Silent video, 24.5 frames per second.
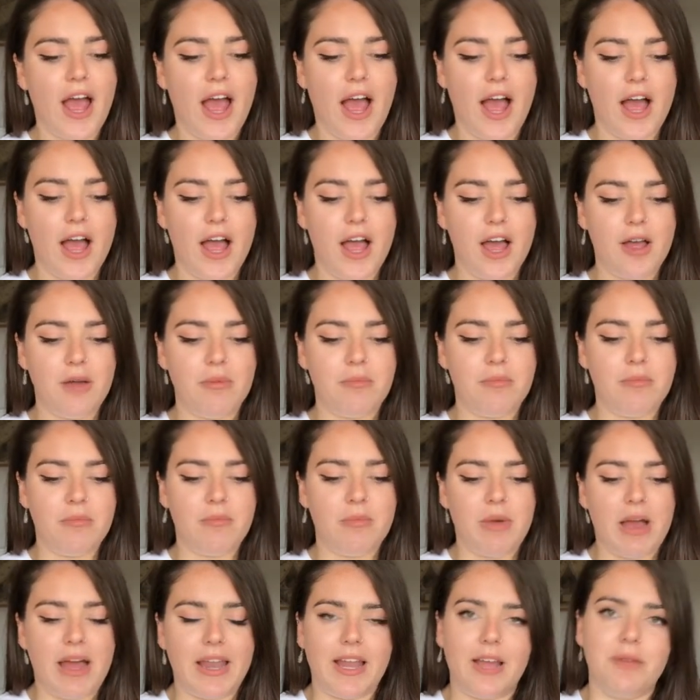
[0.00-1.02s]
and
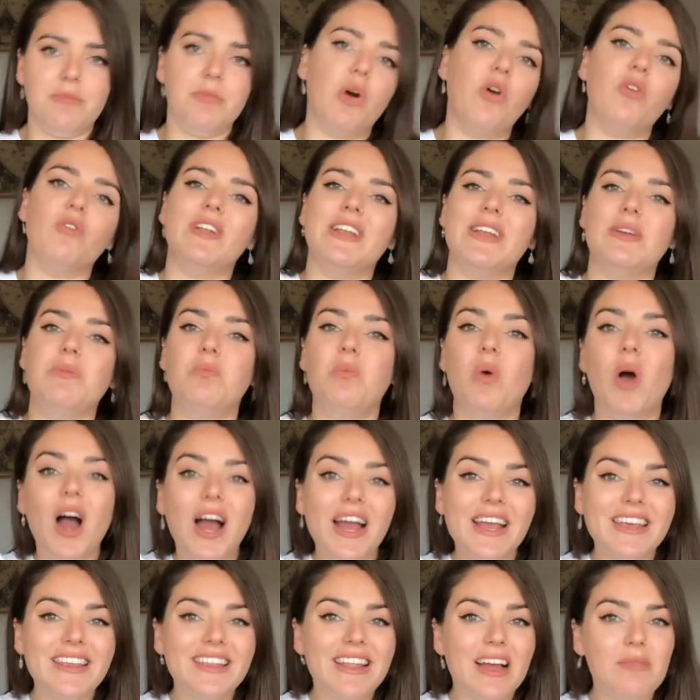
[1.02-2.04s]
I'm not really
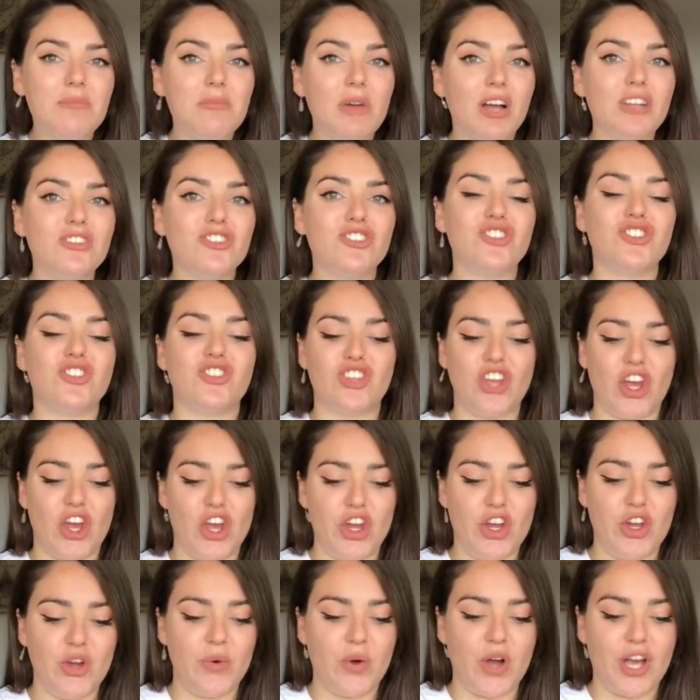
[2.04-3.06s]
working that much,
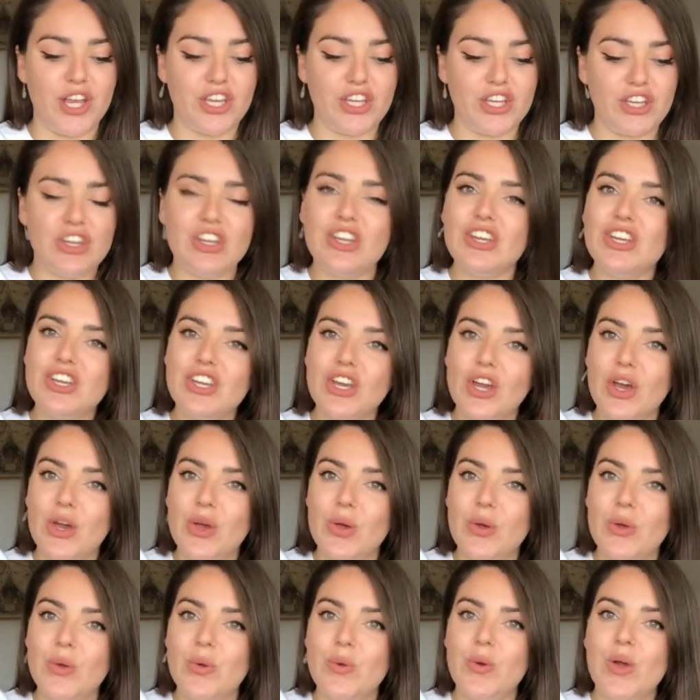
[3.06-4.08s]
so I couldn't
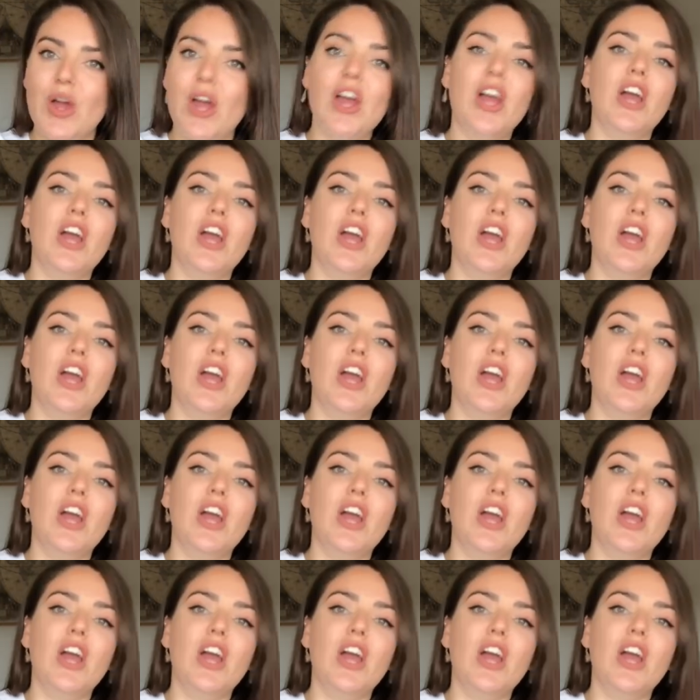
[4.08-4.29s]
go